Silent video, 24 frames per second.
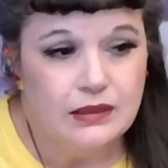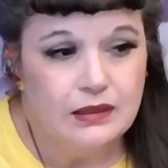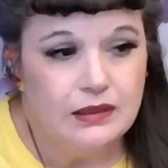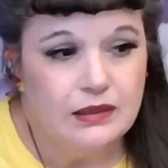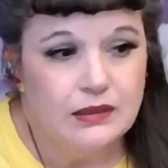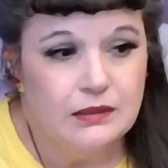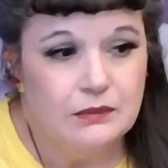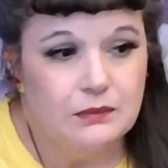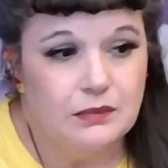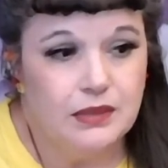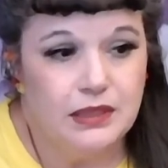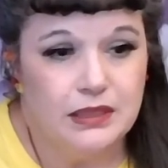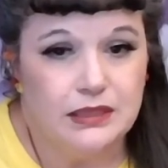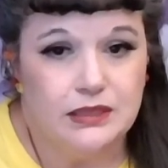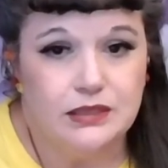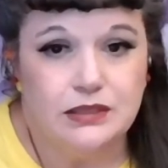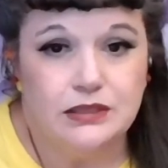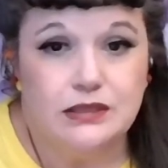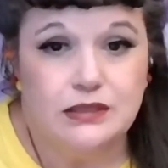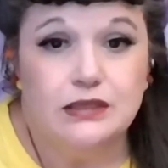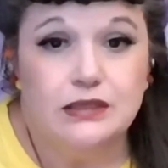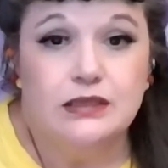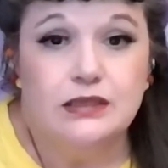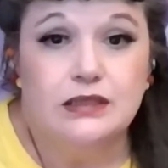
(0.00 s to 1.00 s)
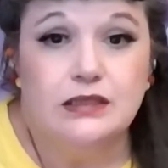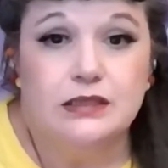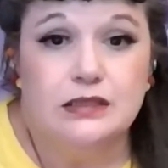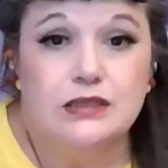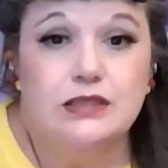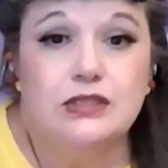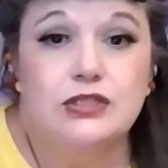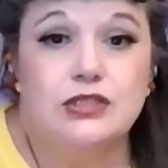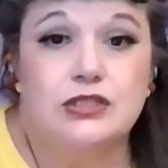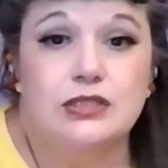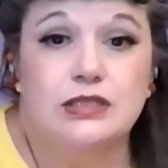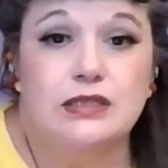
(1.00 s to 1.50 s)
but
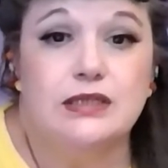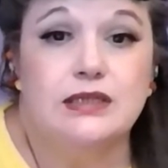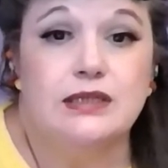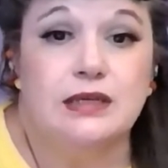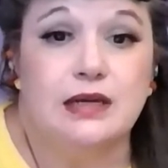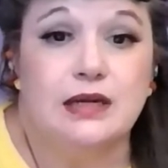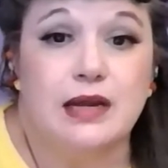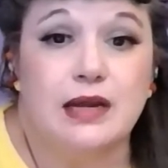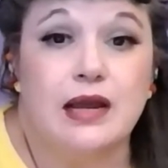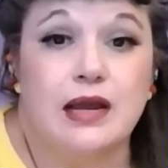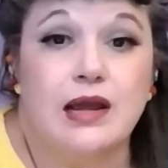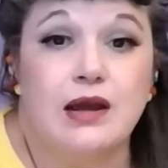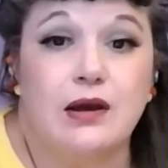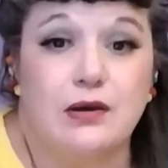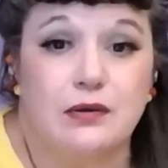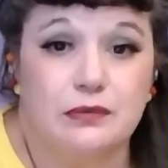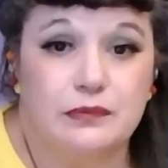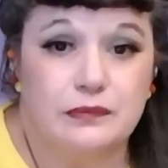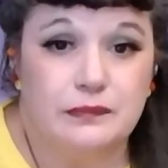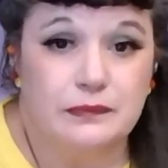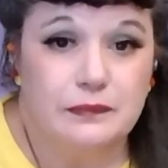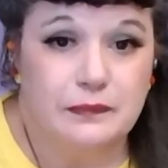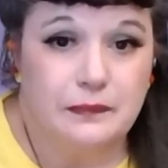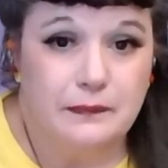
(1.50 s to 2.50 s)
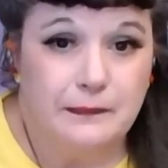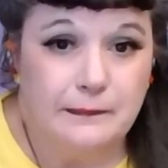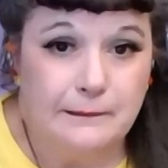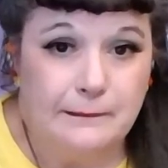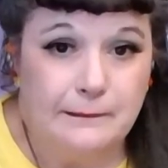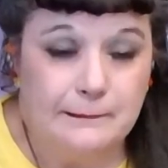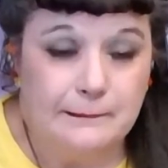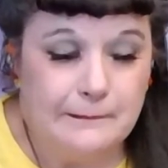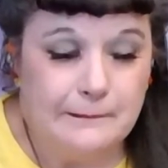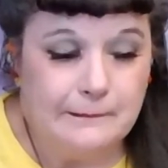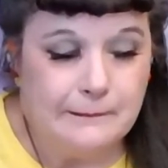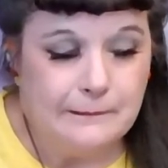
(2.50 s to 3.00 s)
she didn't count.
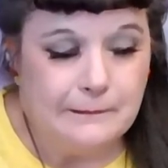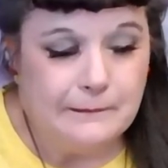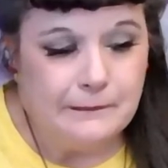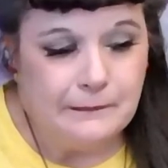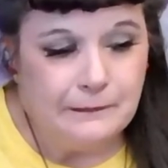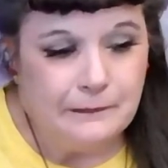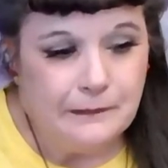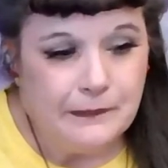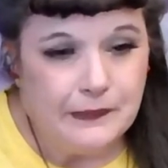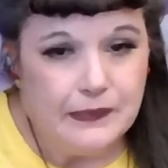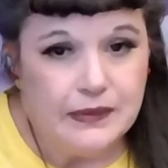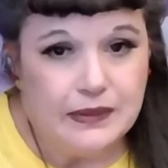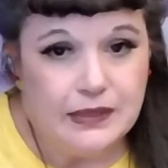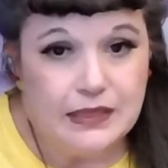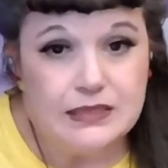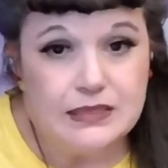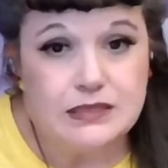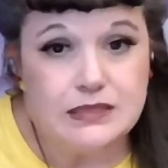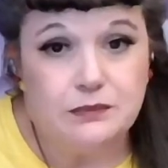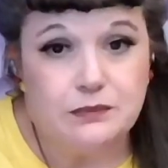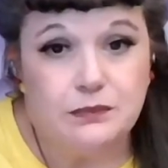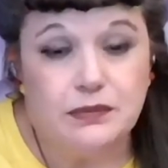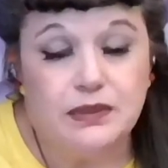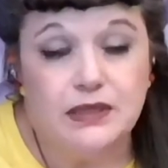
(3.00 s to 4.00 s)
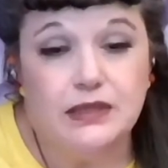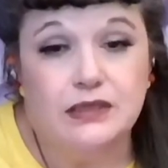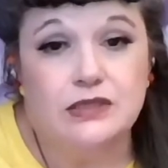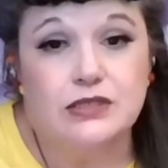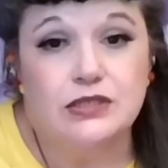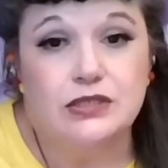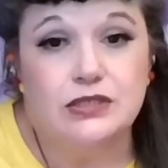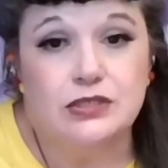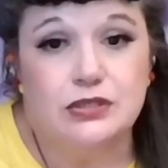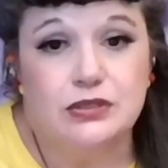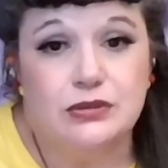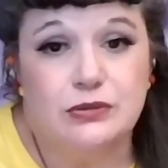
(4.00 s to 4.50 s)
That's a big
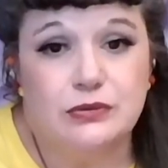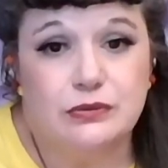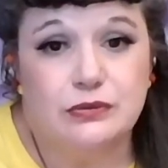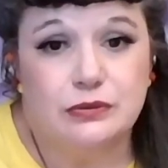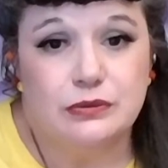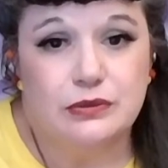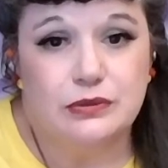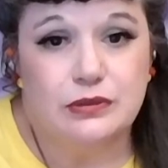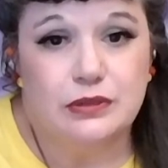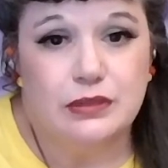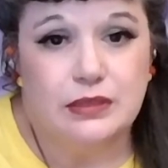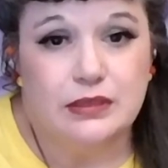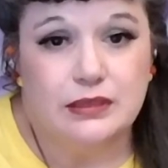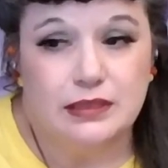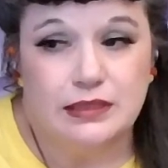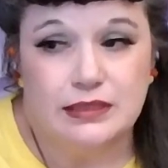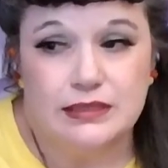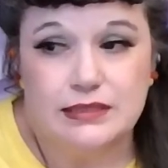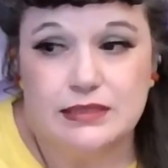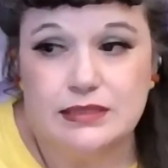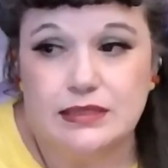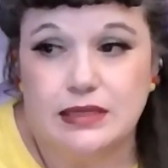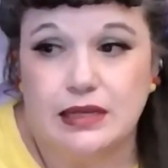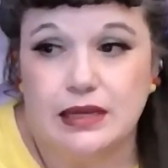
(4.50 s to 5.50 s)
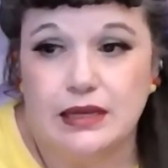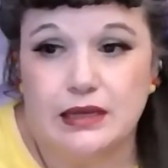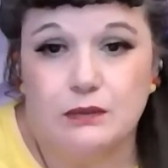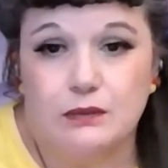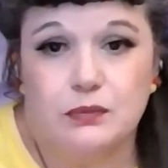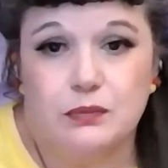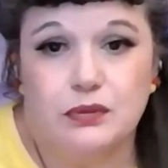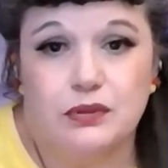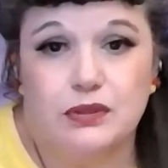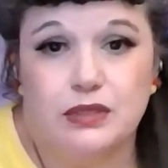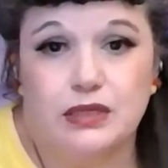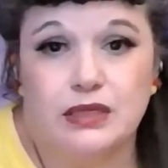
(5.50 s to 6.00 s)
to-do. That's like
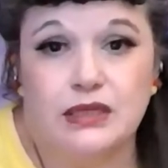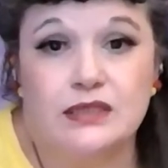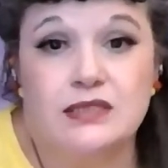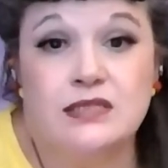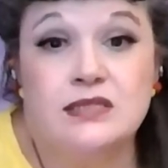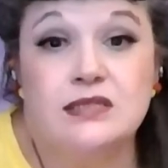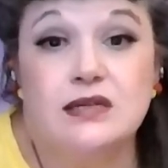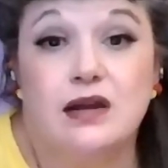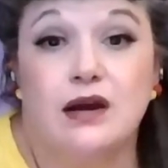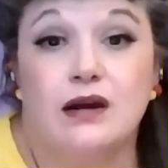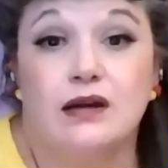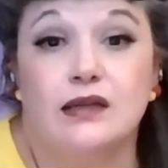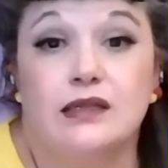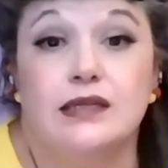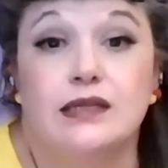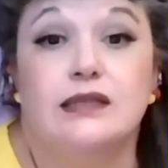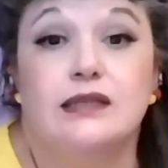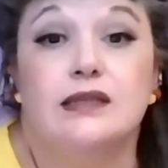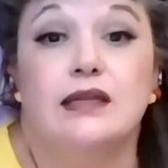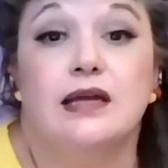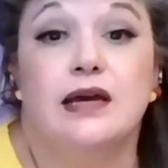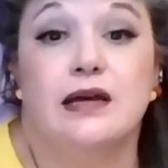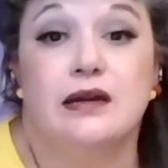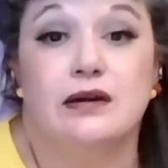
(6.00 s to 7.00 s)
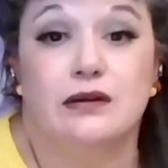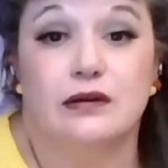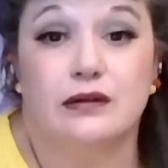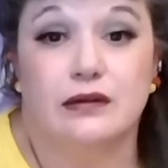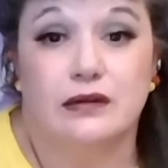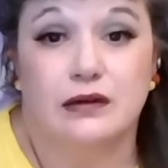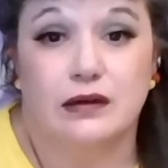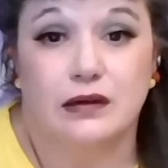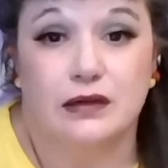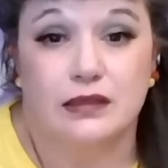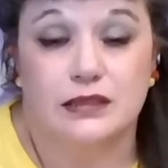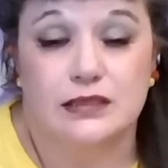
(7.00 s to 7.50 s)
putting a scarlet letter
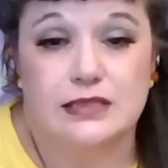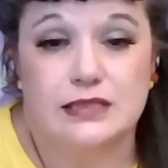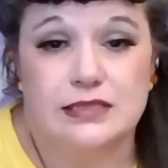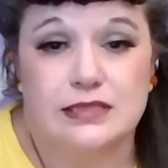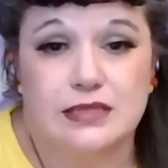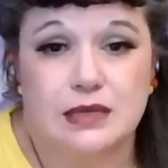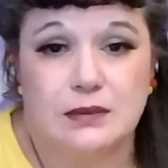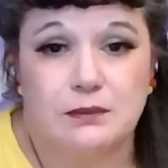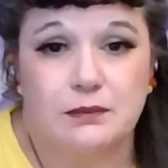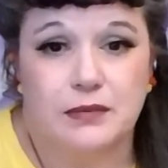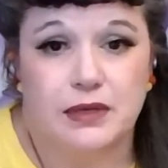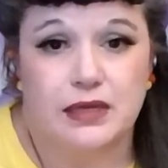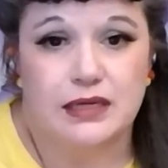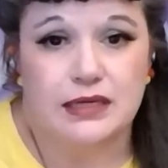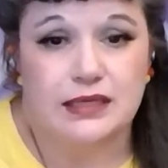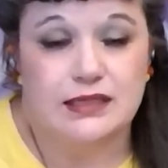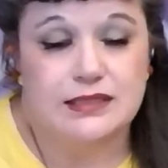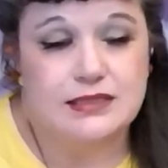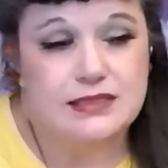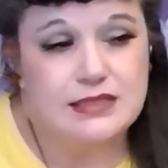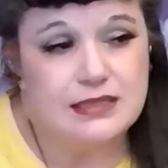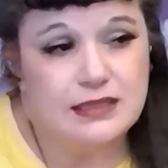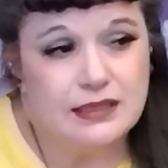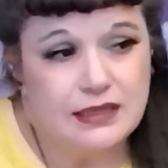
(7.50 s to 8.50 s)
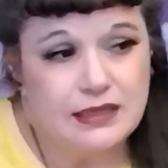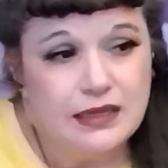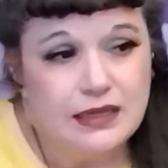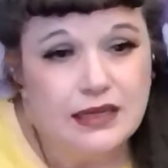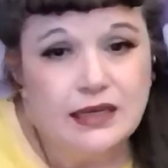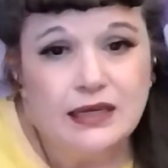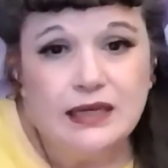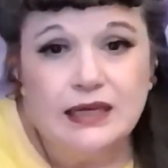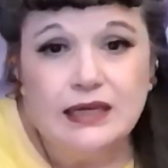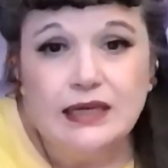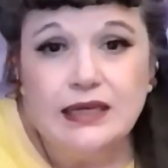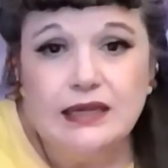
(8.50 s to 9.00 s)
on somebody. See,
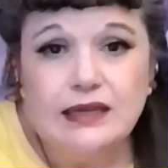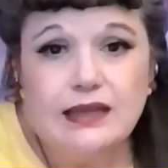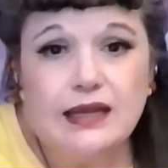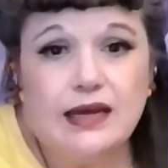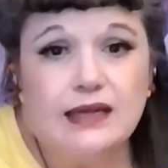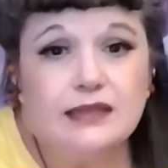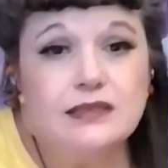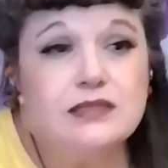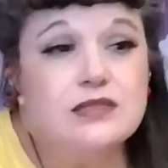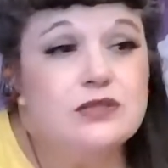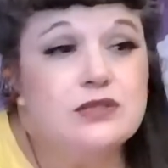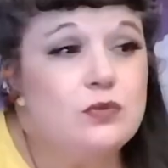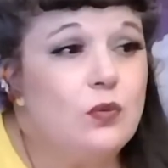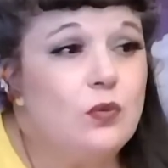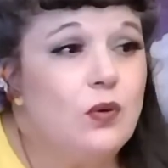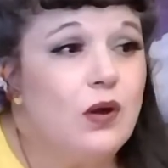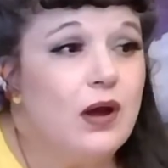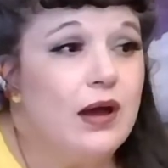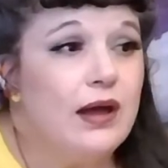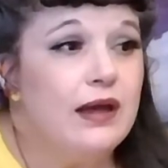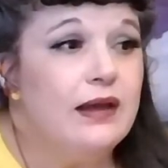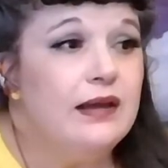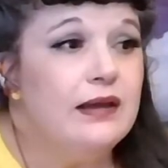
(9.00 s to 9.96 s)
that's what